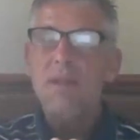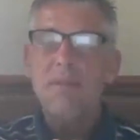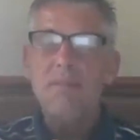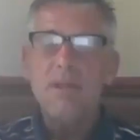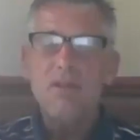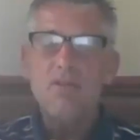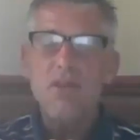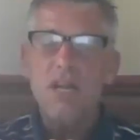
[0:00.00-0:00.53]
I'm
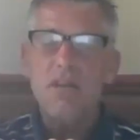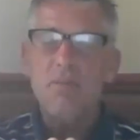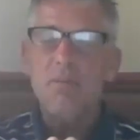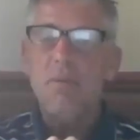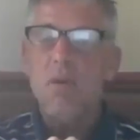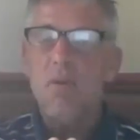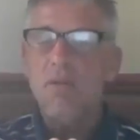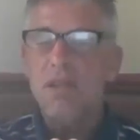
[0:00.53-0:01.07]
not trying to
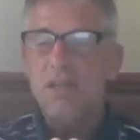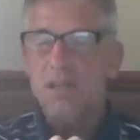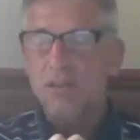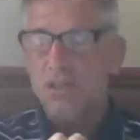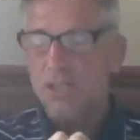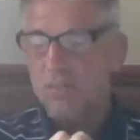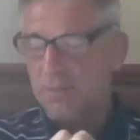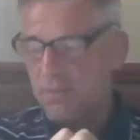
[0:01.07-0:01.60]
promote that you
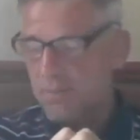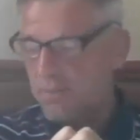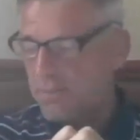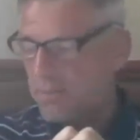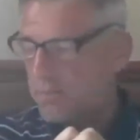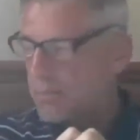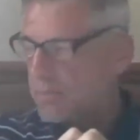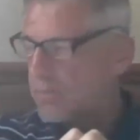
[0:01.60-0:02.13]
should
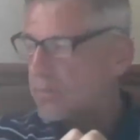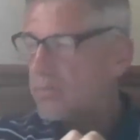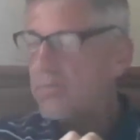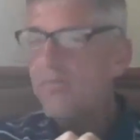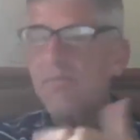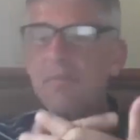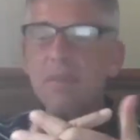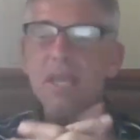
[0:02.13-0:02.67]

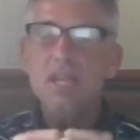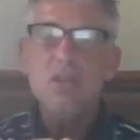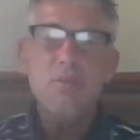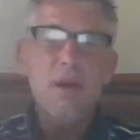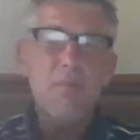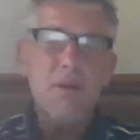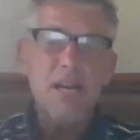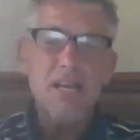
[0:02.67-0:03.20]

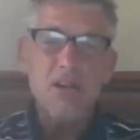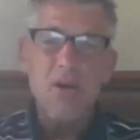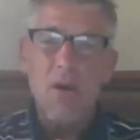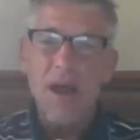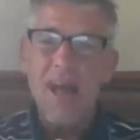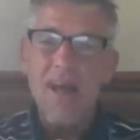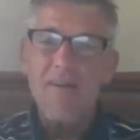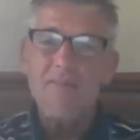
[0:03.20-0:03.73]
spend money you
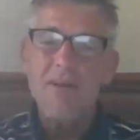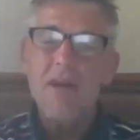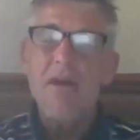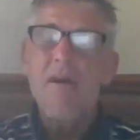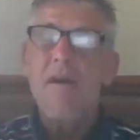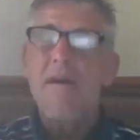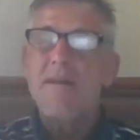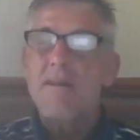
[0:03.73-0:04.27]
don't have,
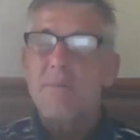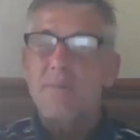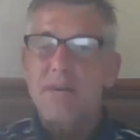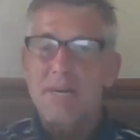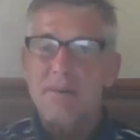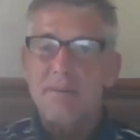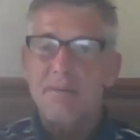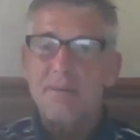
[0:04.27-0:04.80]

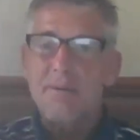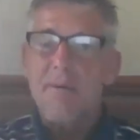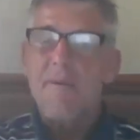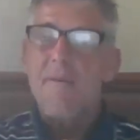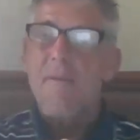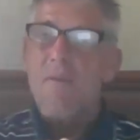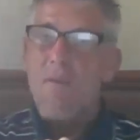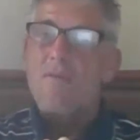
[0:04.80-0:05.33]
but
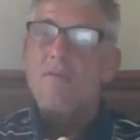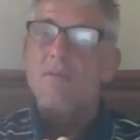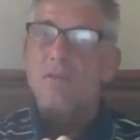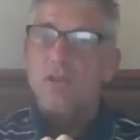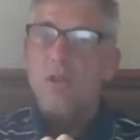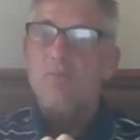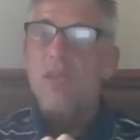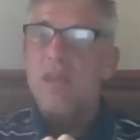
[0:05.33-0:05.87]

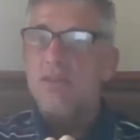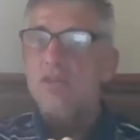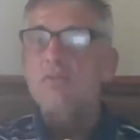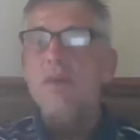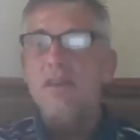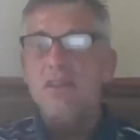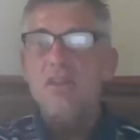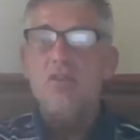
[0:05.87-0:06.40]
sometimes you
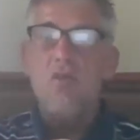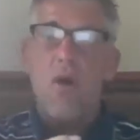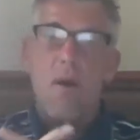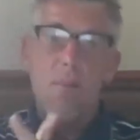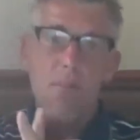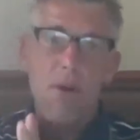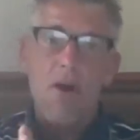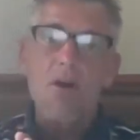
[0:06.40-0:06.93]
may need to go
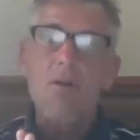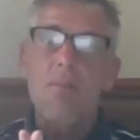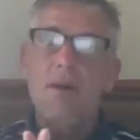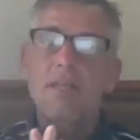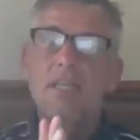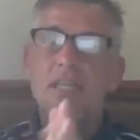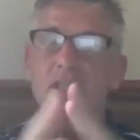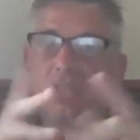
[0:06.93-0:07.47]
out and borrow
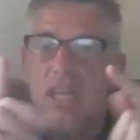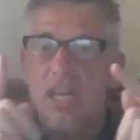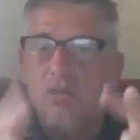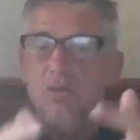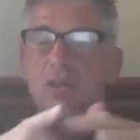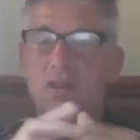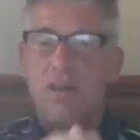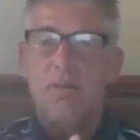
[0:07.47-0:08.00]
money because
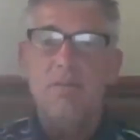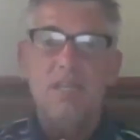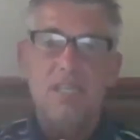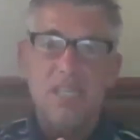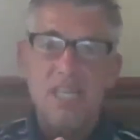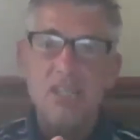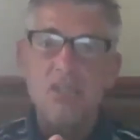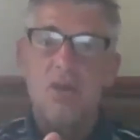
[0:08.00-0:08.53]
that's what your company
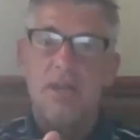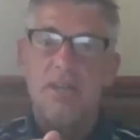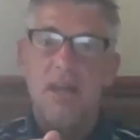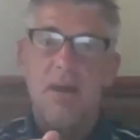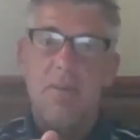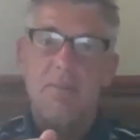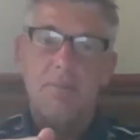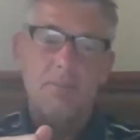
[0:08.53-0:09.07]
needs right
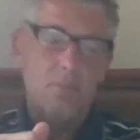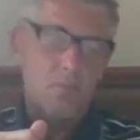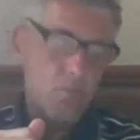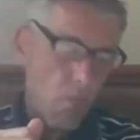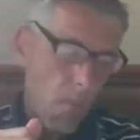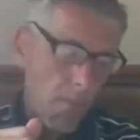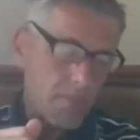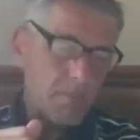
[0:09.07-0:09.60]
now.
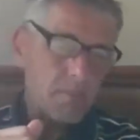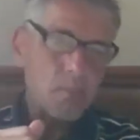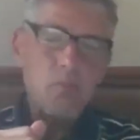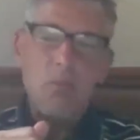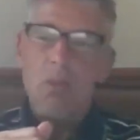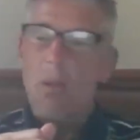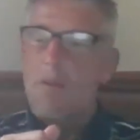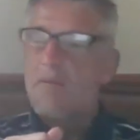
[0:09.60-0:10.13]

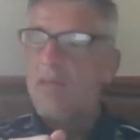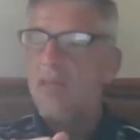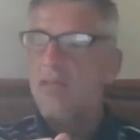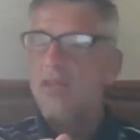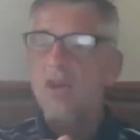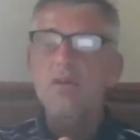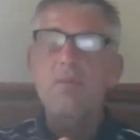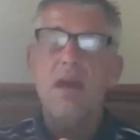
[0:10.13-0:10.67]
The
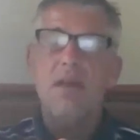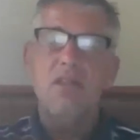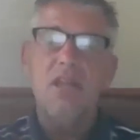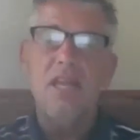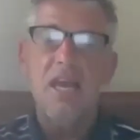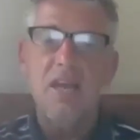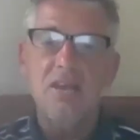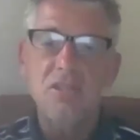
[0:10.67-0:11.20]
third
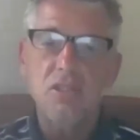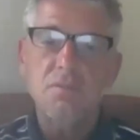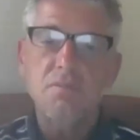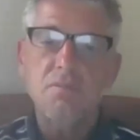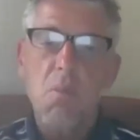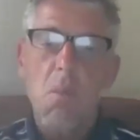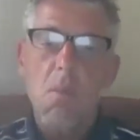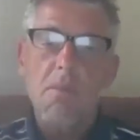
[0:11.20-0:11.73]
method is
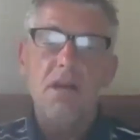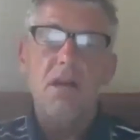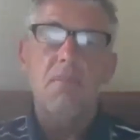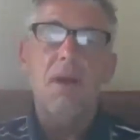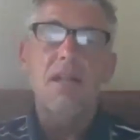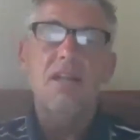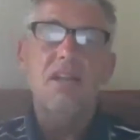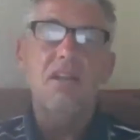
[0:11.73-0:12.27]

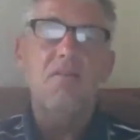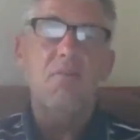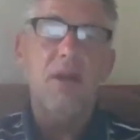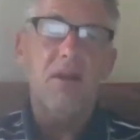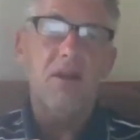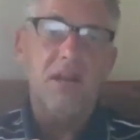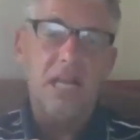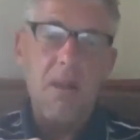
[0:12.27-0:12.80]
competitive
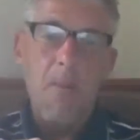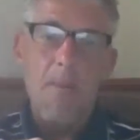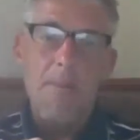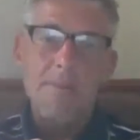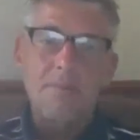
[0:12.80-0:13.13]
parity.